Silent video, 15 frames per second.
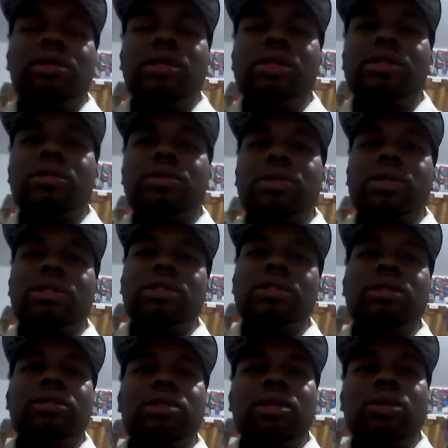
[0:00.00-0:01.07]

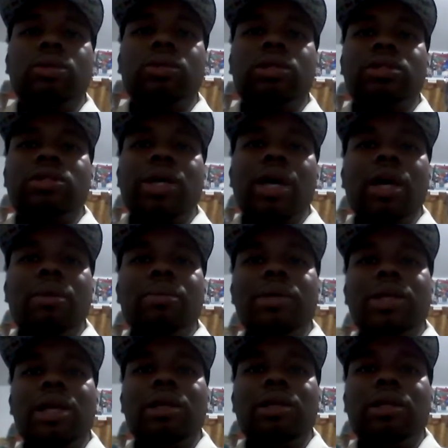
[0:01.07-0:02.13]
Interesting. So the
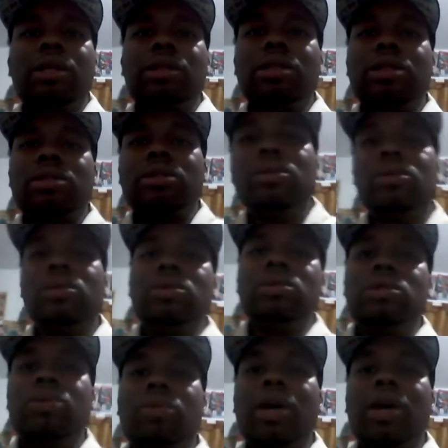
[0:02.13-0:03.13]
same day that this dude's